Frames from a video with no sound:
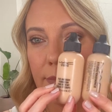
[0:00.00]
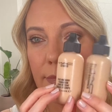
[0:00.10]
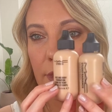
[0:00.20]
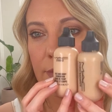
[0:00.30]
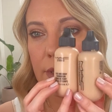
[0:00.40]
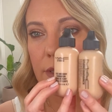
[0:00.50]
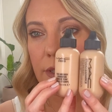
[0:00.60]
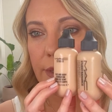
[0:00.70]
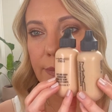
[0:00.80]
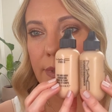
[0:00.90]
Oops,
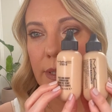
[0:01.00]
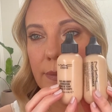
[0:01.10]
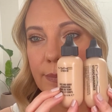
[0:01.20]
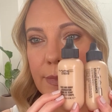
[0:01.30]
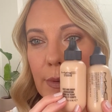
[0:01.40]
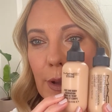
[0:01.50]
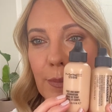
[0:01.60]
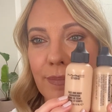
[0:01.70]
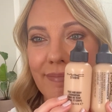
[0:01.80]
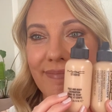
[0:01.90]
sorry, there we go.
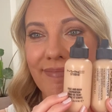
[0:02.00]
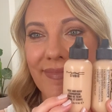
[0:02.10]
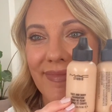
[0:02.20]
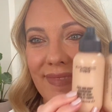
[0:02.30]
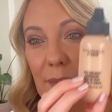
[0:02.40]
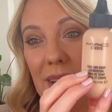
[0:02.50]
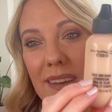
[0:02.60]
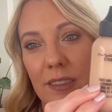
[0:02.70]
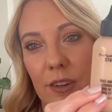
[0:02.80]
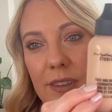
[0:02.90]
I mean,
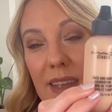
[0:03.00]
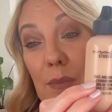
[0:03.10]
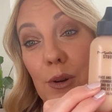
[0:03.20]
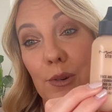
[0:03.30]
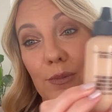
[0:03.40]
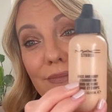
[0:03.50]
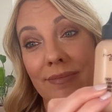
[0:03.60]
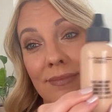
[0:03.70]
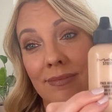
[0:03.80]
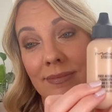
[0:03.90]
look, same bottle.
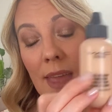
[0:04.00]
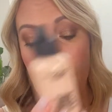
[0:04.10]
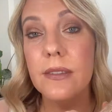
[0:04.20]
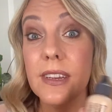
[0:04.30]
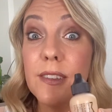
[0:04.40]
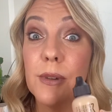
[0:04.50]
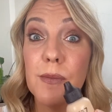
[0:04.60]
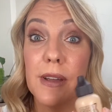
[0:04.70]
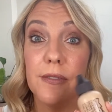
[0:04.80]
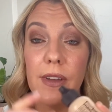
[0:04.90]
It is one of
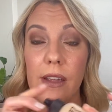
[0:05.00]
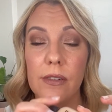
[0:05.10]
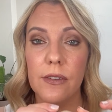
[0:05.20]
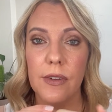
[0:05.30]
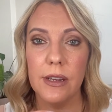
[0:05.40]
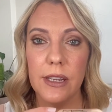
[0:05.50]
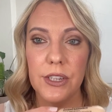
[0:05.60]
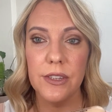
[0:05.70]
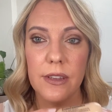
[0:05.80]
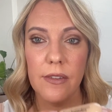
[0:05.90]
my favorite
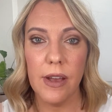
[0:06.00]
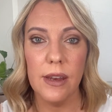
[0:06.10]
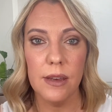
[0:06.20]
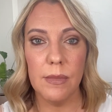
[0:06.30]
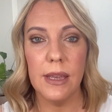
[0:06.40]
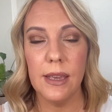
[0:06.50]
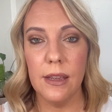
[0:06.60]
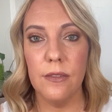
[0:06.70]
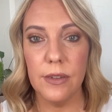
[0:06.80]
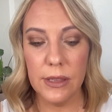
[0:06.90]
foundations. I've had it in my
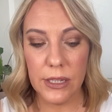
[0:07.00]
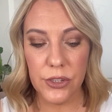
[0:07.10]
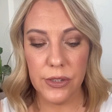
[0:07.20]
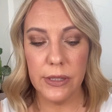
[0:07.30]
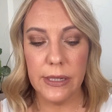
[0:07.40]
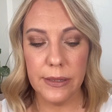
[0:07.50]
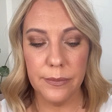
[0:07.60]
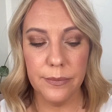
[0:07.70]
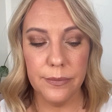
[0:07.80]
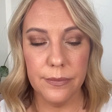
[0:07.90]
kit for literally
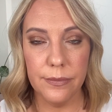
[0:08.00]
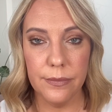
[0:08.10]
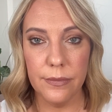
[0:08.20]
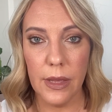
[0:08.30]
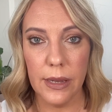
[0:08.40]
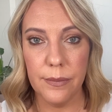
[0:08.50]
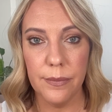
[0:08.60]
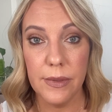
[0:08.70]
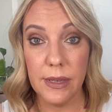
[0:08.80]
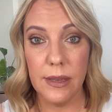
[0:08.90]
like
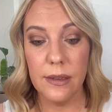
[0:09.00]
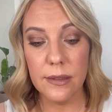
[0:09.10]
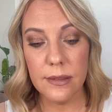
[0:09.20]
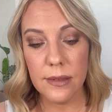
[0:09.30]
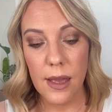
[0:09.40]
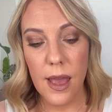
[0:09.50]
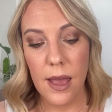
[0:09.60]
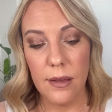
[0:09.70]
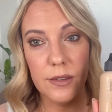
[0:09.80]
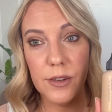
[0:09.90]
years.
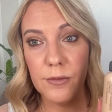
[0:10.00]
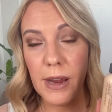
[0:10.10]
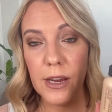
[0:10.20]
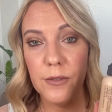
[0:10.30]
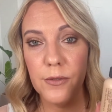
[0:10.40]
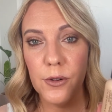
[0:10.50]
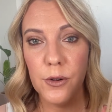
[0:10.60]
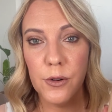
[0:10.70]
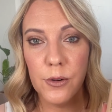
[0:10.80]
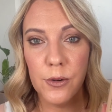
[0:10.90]
It's great
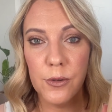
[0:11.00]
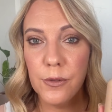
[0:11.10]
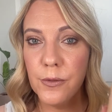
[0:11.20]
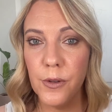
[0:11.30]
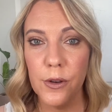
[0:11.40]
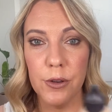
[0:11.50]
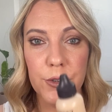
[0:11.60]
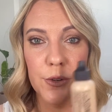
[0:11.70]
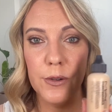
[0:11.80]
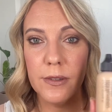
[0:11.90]
for photo
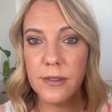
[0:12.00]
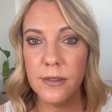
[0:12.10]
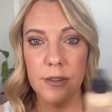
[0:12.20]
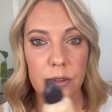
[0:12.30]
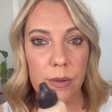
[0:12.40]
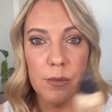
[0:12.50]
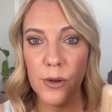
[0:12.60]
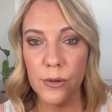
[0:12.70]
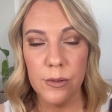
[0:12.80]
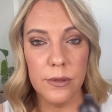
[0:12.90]
shoots, doing
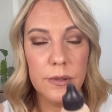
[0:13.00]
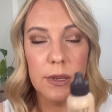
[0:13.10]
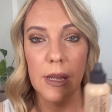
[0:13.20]
models.